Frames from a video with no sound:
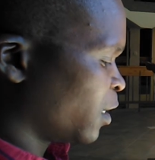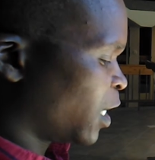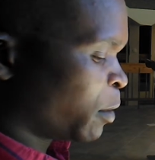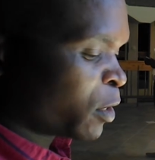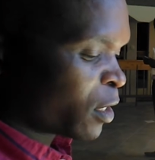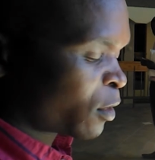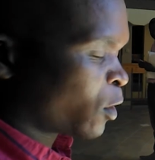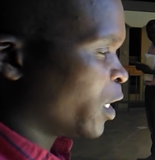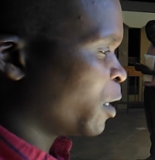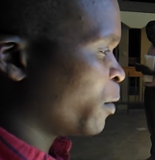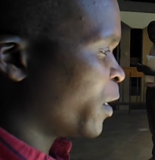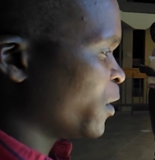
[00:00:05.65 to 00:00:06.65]
No, I'm just
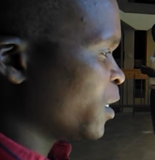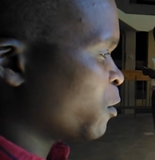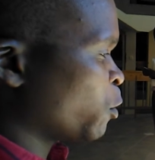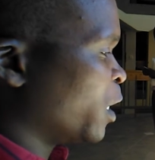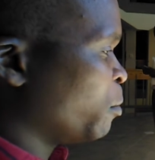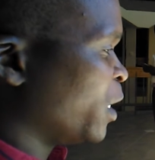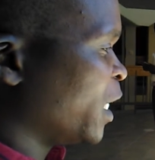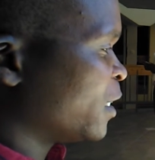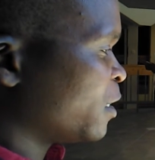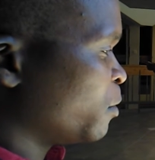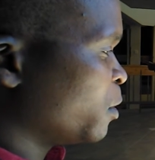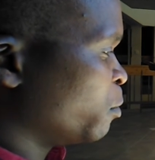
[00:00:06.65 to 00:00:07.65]
calling because it's 1
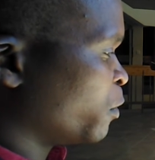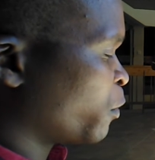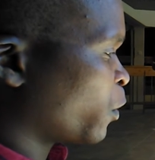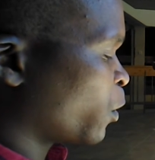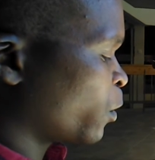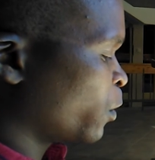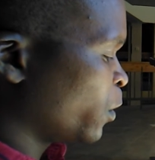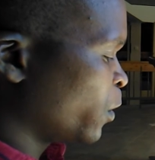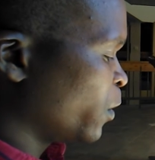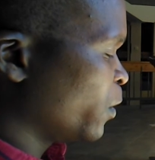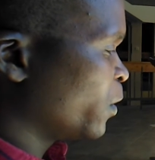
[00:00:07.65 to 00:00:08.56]
minute before.